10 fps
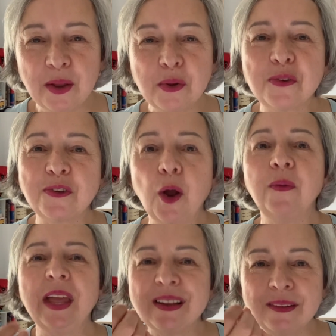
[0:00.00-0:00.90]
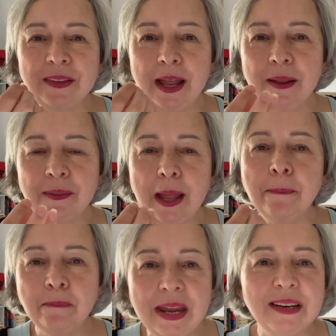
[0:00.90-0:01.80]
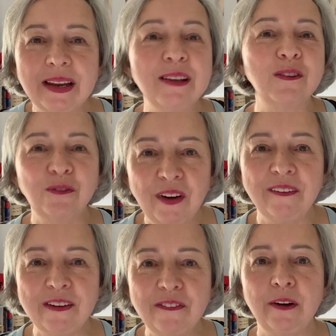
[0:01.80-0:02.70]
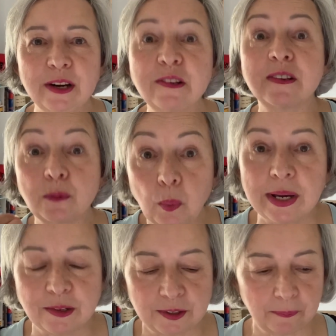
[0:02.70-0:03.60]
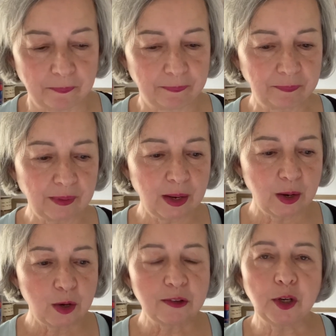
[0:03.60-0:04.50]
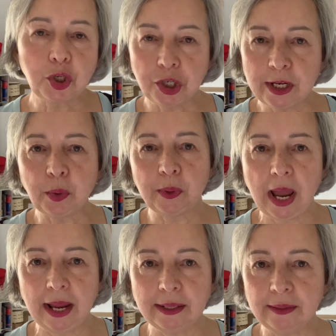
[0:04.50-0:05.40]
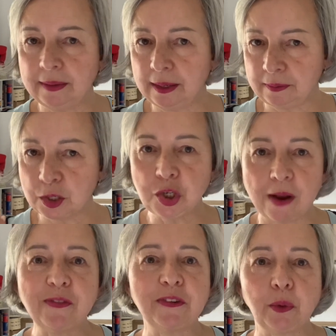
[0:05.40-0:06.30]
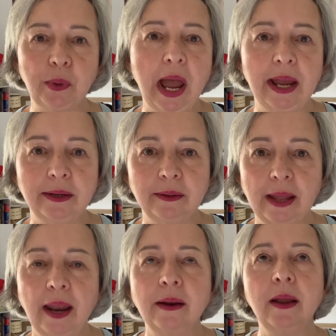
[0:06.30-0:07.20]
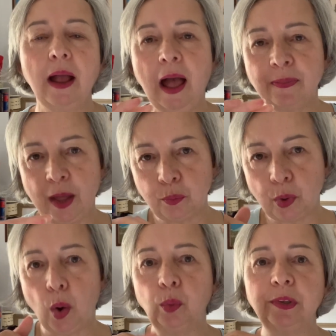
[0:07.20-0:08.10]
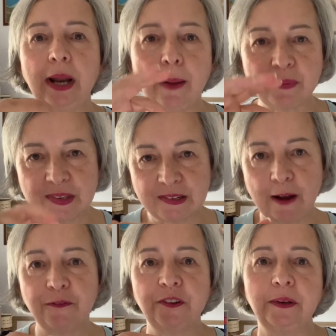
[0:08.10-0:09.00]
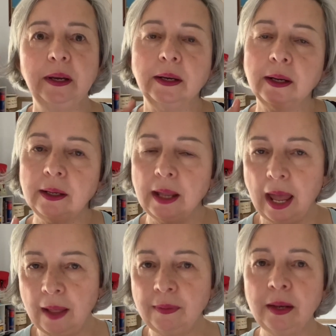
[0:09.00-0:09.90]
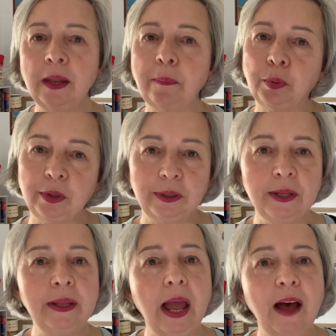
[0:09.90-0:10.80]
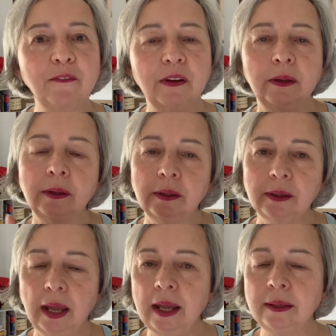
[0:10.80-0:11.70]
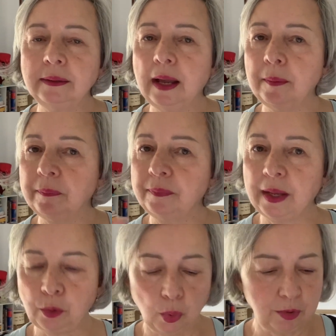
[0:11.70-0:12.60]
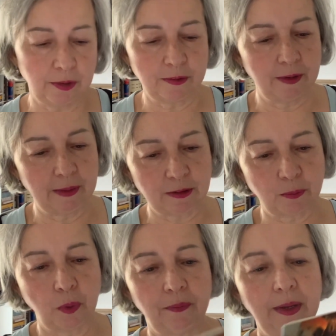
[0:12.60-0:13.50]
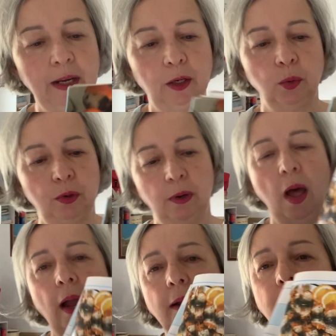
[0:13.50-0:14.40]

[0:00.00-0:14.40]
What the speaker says: So their meat is very, very sweet. So the chefs created that, and they rolled it up, stuffed it in, and then they put it in the oven, and they cooked it. So that's what it looked like.